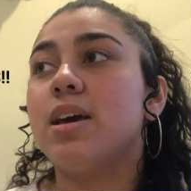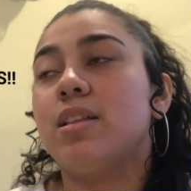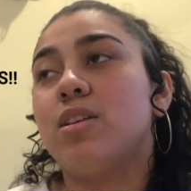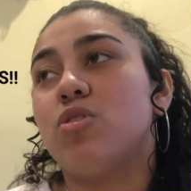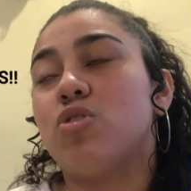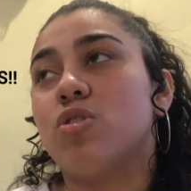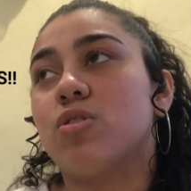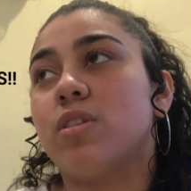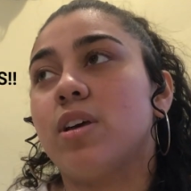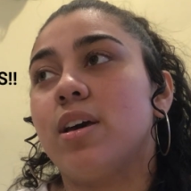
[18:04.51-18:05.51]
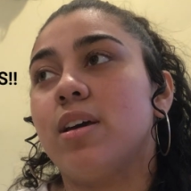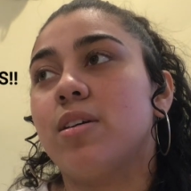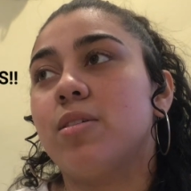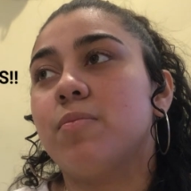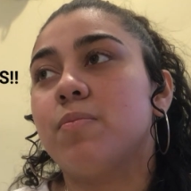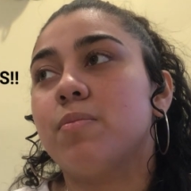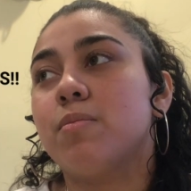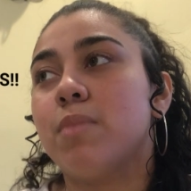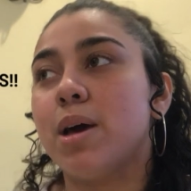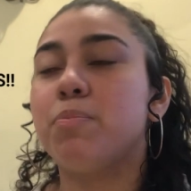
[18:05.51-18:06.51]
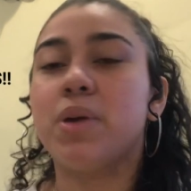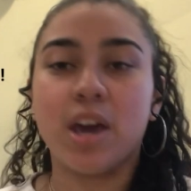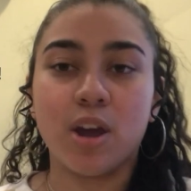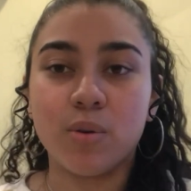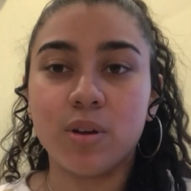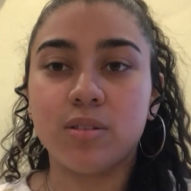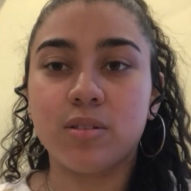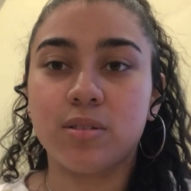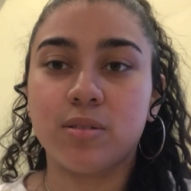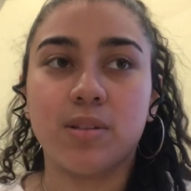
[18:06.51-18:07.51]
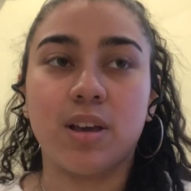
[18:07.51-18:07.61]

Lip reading: And it's just like, my parents,